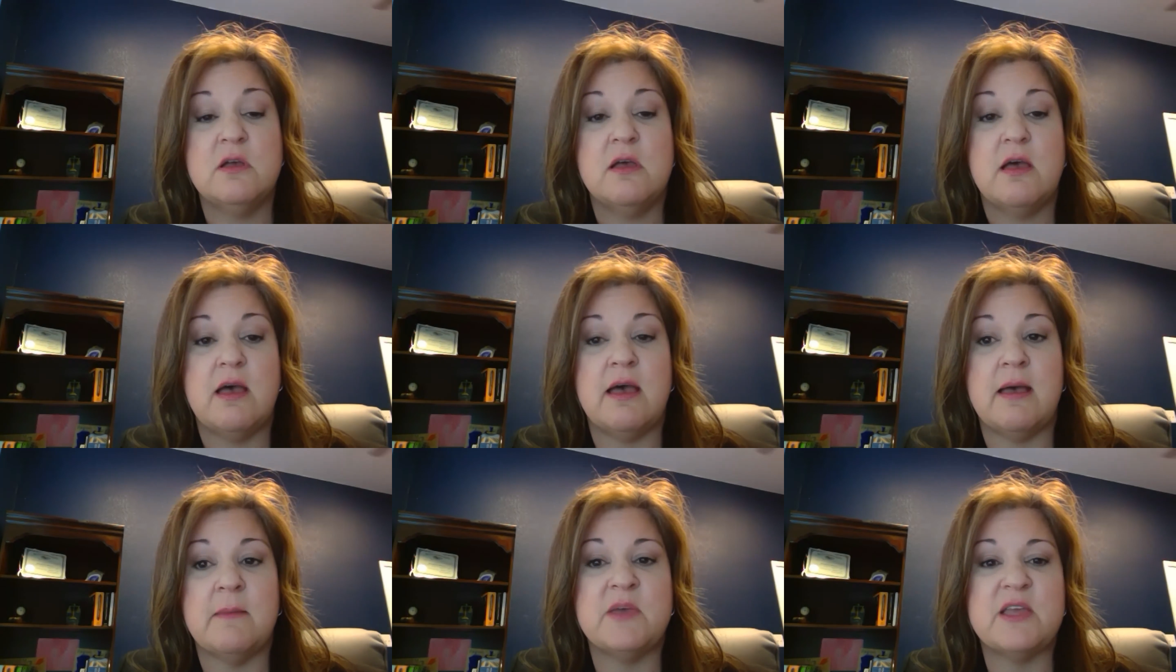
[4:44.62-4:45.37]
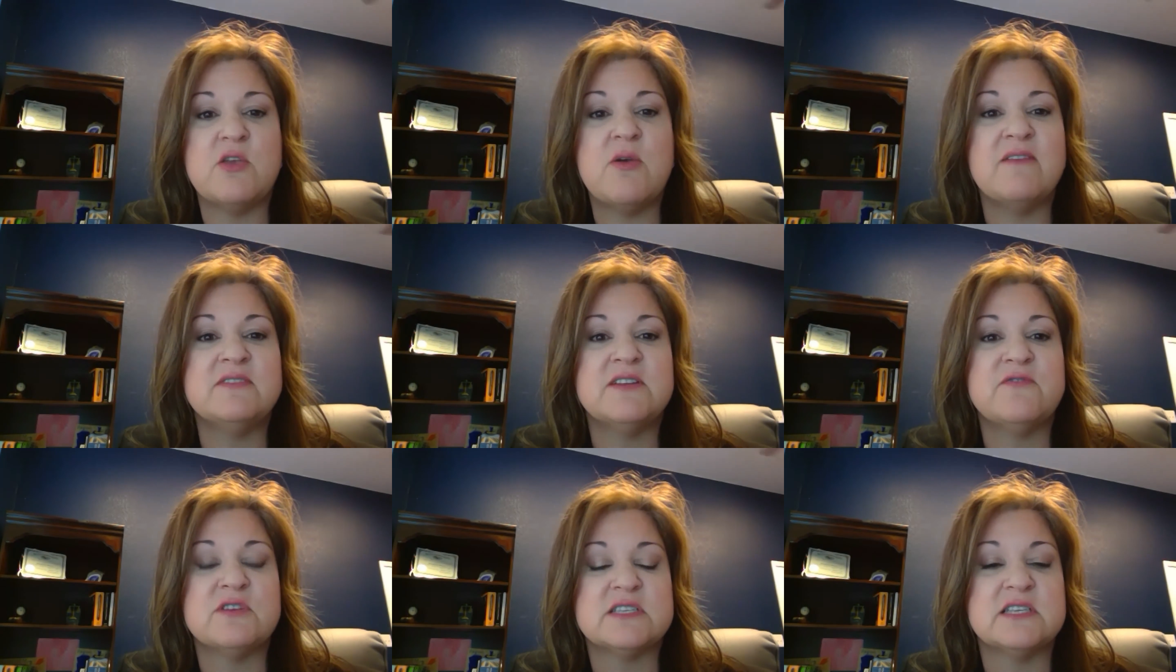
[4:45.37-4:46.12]
but you have
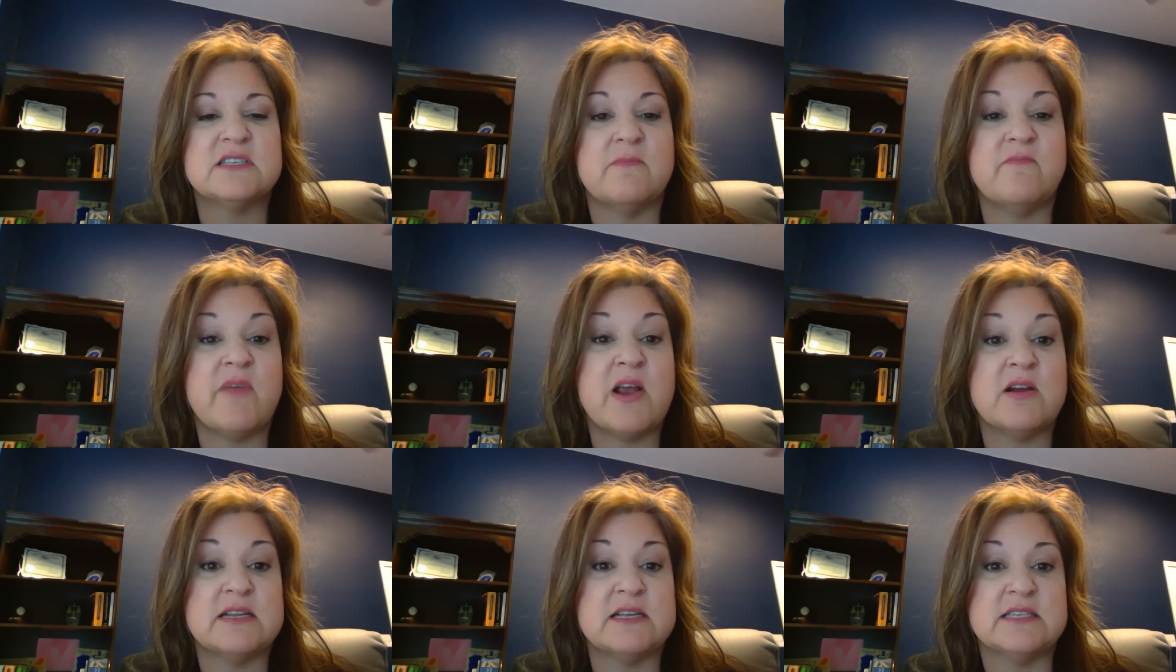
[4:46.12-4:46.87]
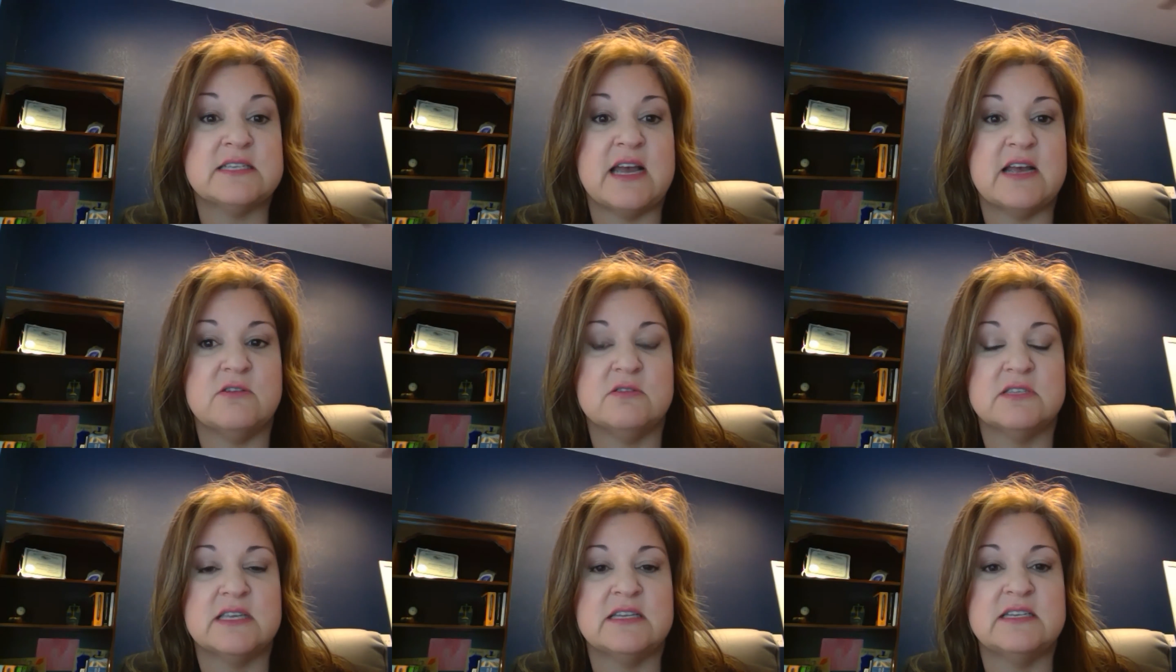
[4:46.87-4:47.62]
differences of parenting
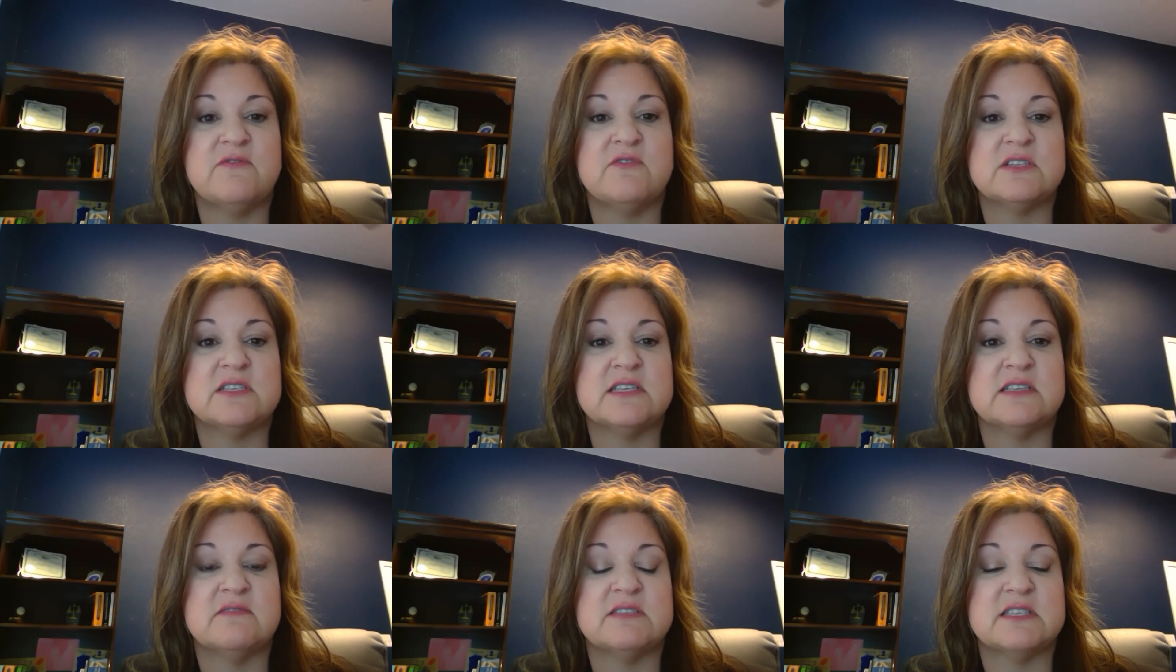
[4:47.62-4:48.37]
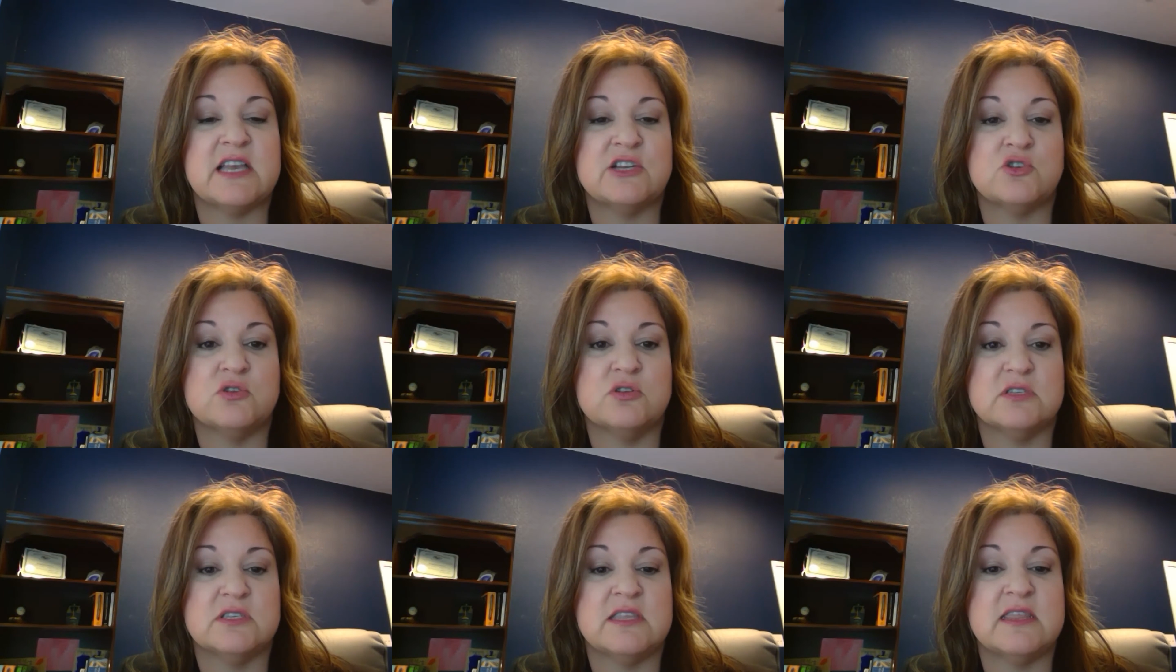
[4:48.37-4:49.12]
styles and differences of
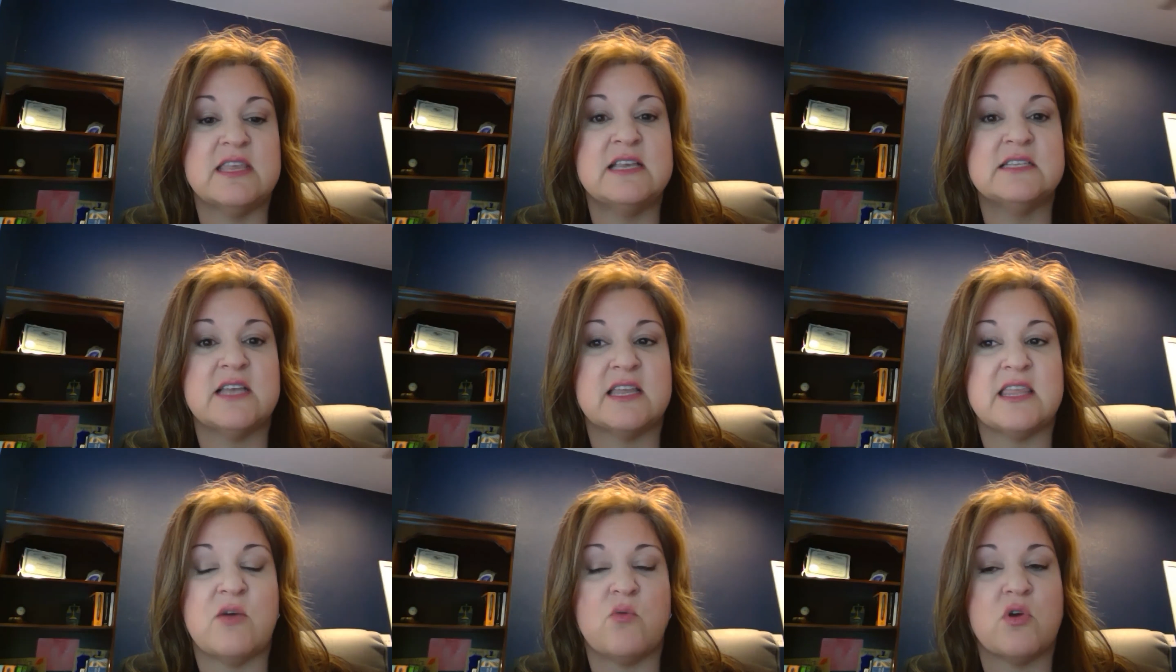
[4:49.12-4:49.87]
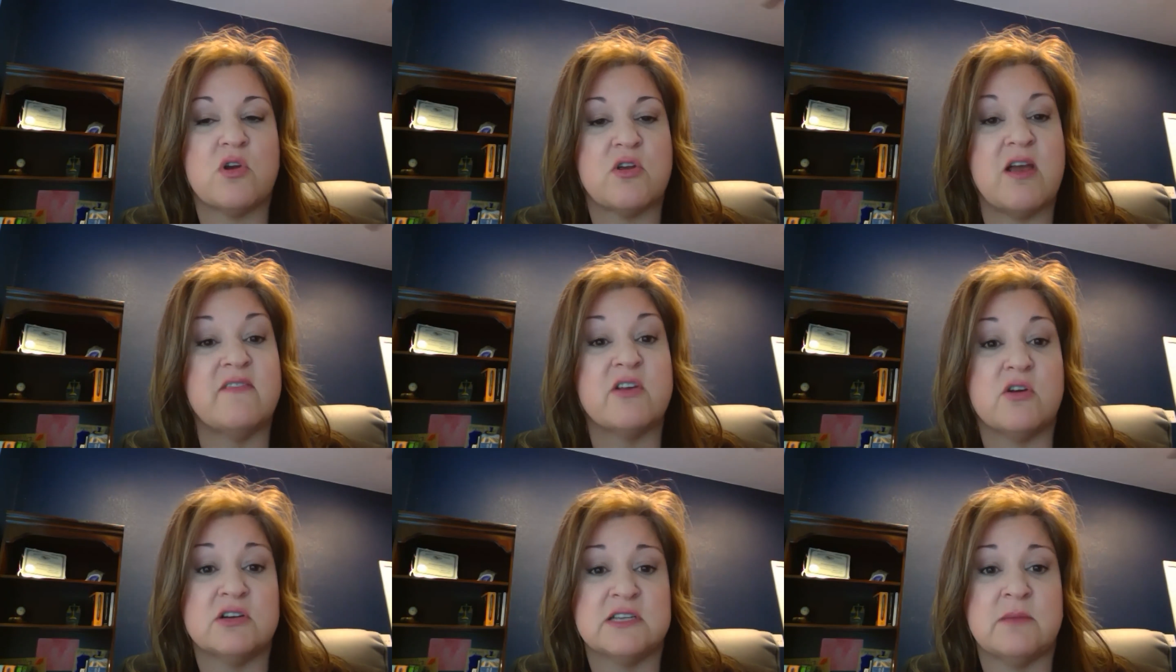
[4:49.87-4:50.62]
schedules and things like that where you're having a
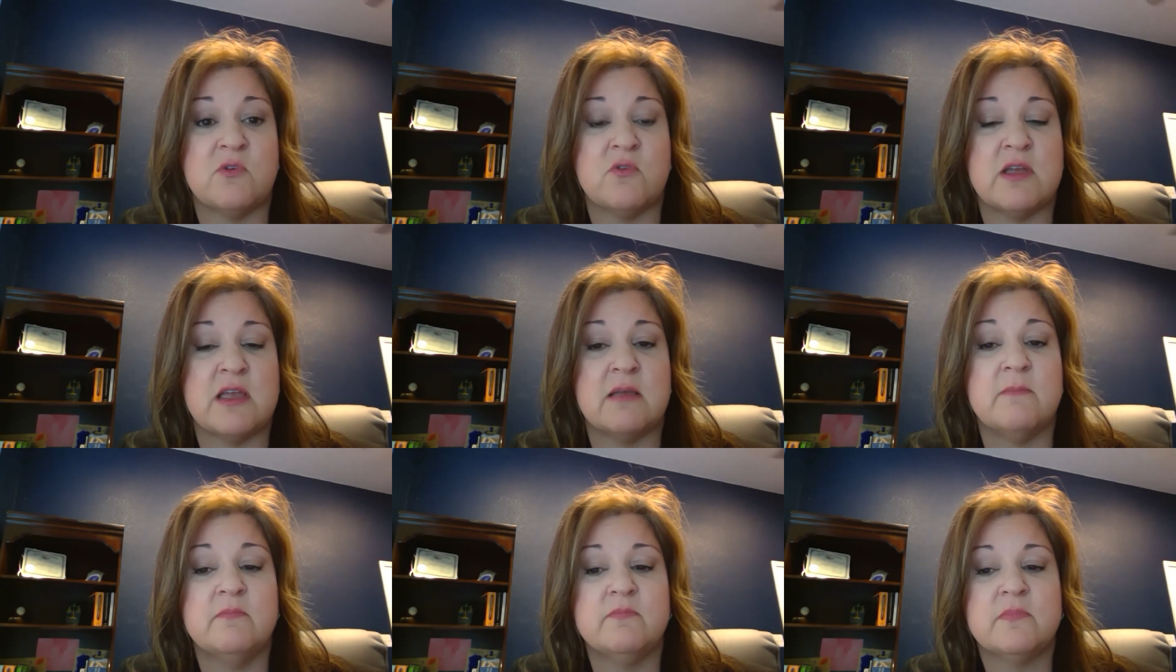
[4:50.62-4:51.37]
hard time agreeing.